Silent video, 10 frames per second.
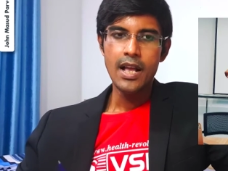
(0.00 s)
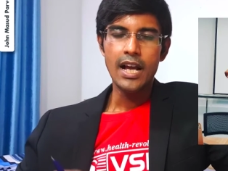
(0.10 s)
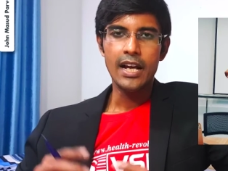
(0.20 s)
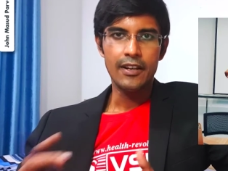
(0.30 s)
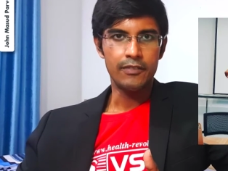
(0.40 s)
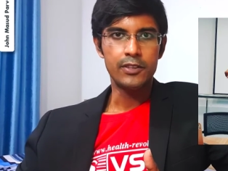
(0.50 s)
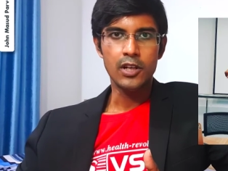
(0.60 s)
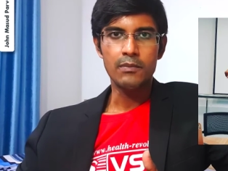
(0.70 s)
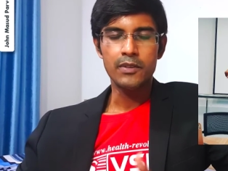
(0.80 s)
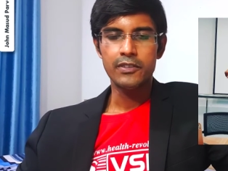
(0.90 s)
of the
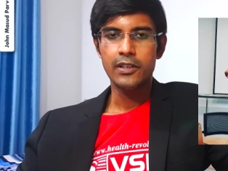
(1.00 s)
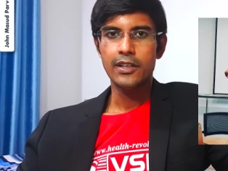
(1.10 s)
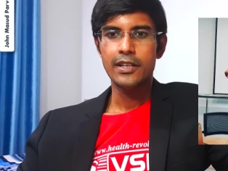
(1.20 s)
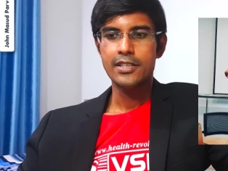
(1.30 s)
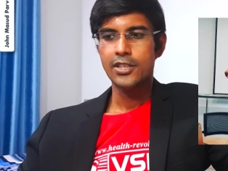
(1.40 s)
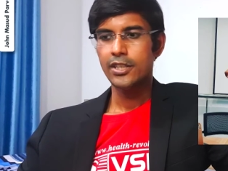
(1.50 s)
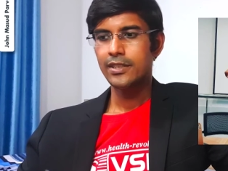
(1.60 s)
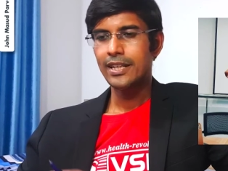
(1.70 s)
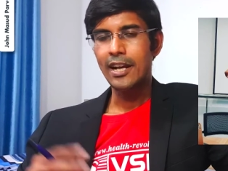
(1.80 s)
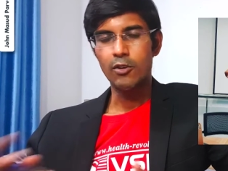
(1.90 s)
nonprofit
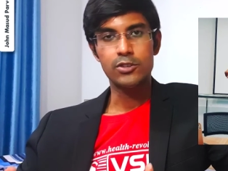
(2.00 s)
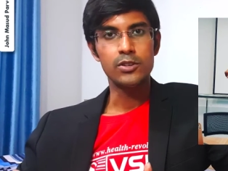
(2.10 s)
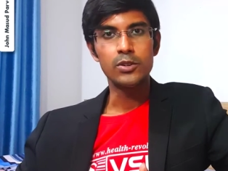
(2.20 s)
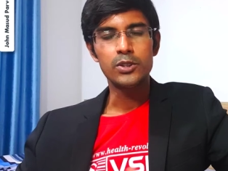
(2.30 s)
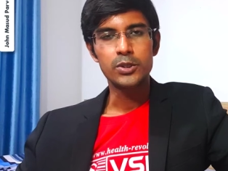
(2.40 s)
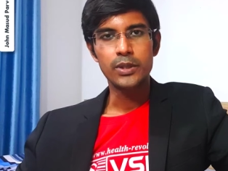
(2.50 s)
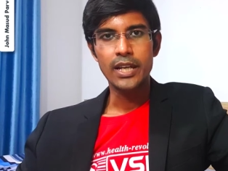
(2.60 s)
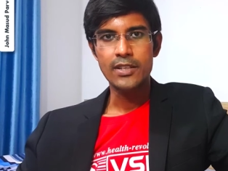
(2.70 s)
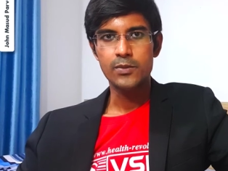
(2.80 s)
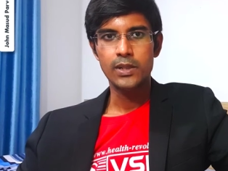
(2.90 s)
organization. Then I also look through it
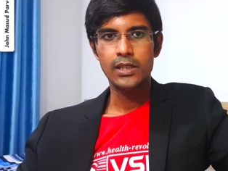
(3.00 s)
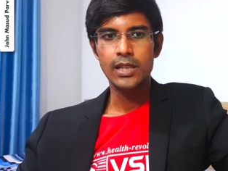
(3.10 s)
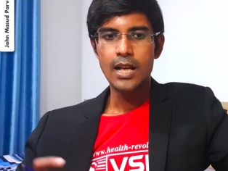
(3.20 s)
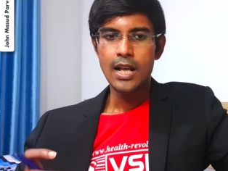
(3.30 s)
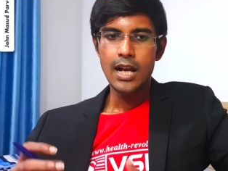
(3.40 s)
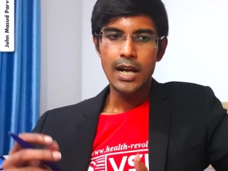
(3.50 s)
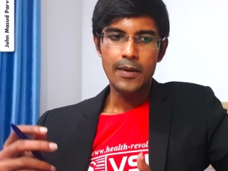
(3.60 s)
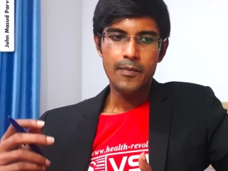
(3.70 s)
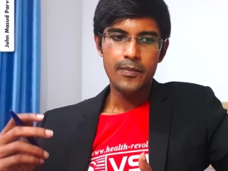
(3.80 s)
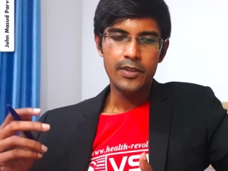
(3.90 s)
as well.
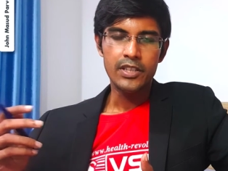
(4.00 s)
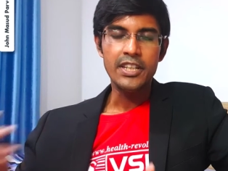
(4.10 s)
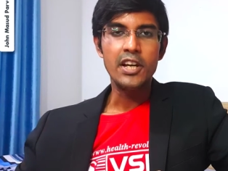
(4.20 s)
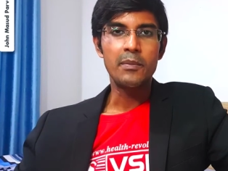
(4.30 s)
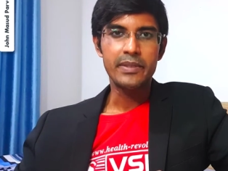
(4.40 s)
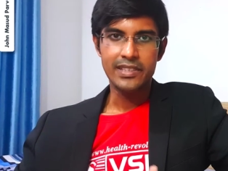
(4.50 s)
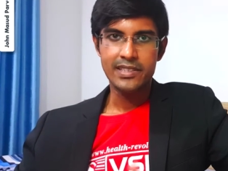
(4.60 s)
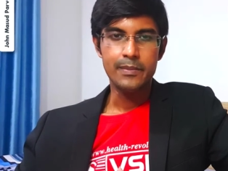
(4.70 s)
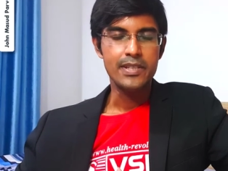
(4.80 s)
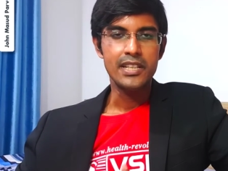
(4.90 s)
The ERP
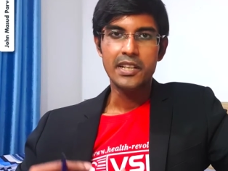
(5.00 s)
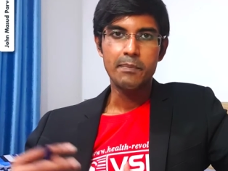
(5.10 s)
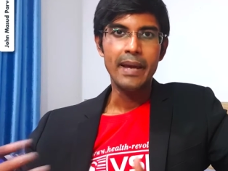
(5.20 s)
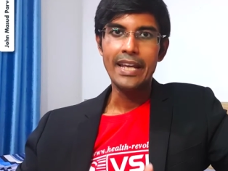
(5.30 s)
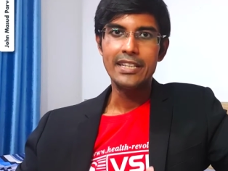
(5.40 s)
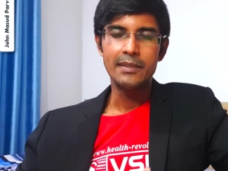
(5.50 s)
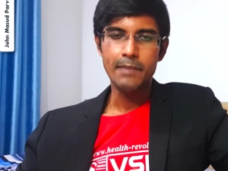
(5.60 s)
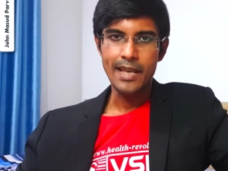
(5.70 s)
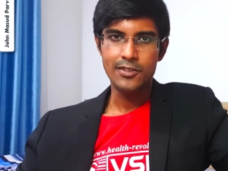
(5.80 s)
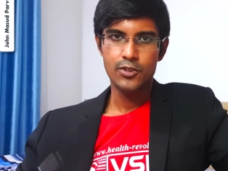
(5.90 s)
system, is any pending
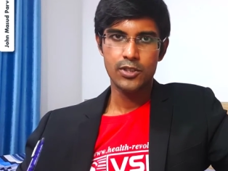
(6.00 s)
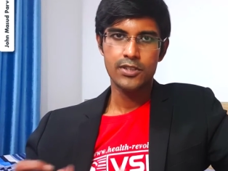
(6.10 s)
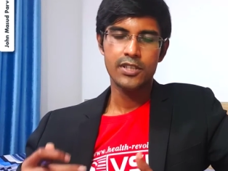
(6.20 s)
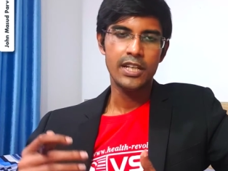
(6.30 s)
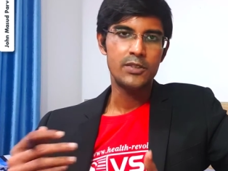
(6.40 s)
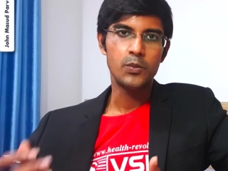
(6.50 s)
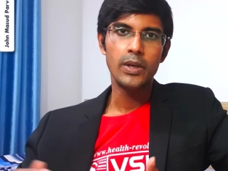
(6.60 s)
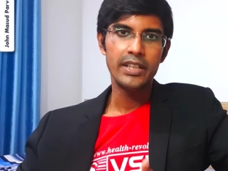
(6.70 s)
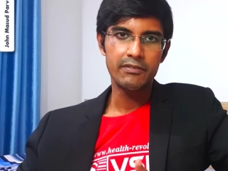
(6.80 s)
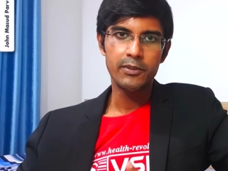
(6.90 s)
messages as
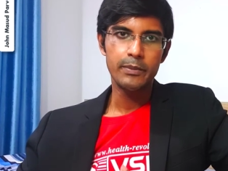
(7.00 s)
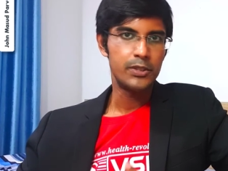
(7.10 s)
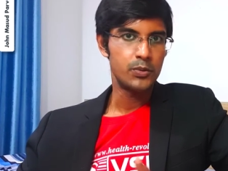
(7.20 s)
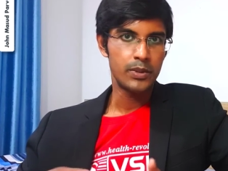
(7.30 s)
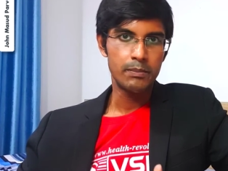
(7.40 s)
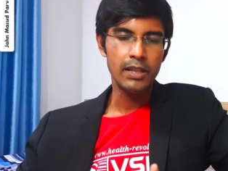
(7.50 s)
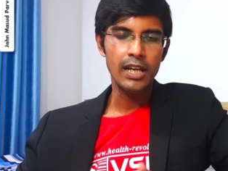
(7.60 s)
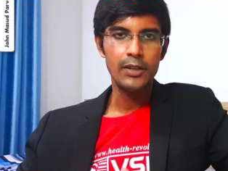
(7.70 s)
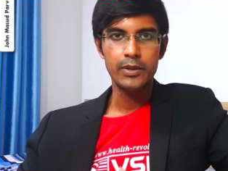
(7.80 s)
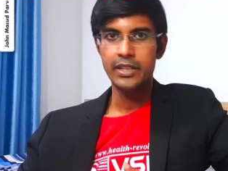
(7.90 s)
waiting for me to
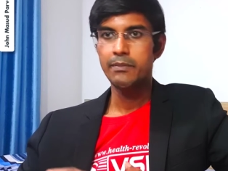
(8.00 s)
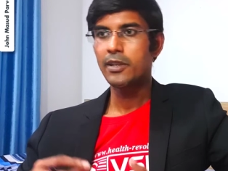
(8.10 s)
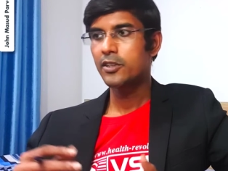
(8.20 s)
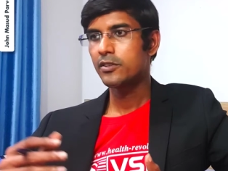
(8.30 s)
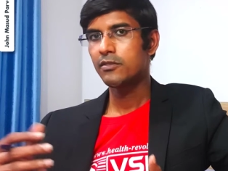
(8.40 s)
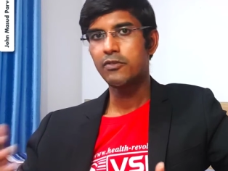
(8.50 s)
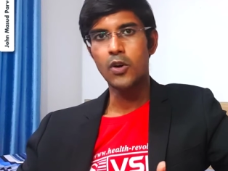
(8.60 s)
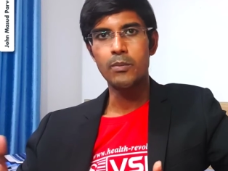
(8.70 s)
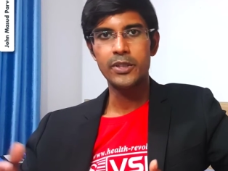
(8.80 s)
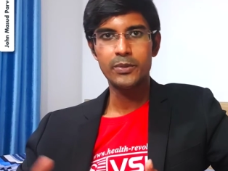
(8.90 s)
reply, or any particular
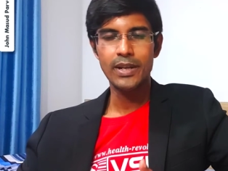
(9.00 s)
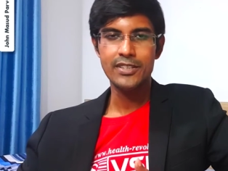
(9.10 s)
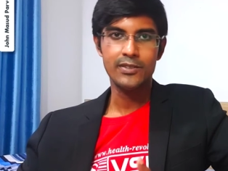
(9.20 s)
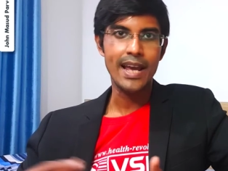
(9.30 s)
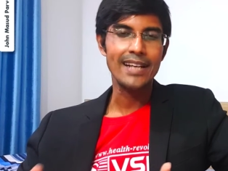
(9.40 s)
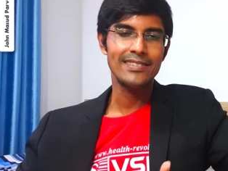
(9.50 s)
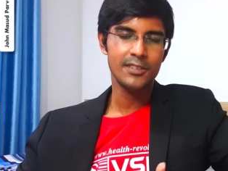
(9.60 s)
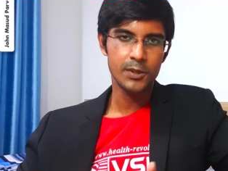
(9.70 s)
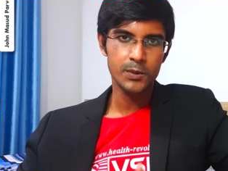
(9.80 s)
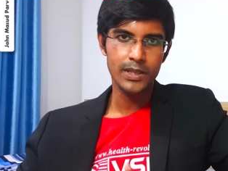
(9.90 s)
form request or
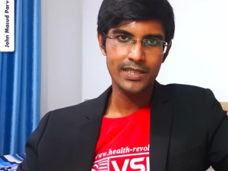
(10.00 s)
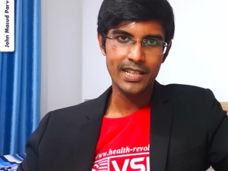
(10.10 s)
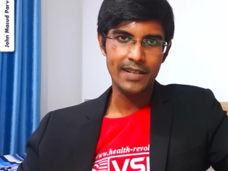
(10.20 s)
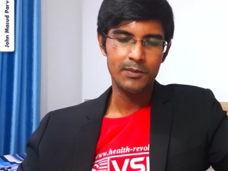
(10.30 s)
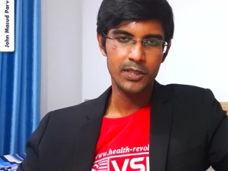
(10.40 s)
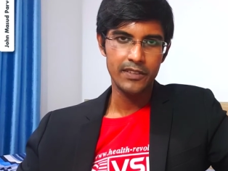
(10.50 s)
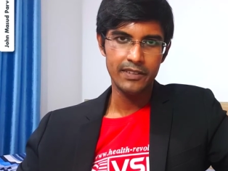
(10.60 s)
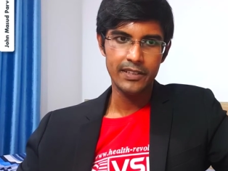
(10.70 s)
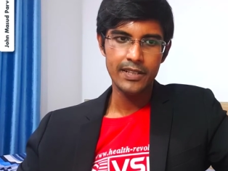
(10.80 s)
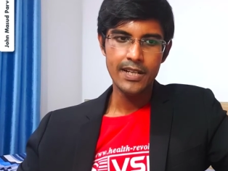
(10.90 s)
access request I have not
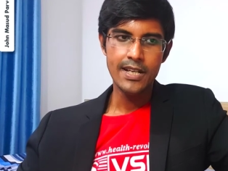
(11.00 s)
given.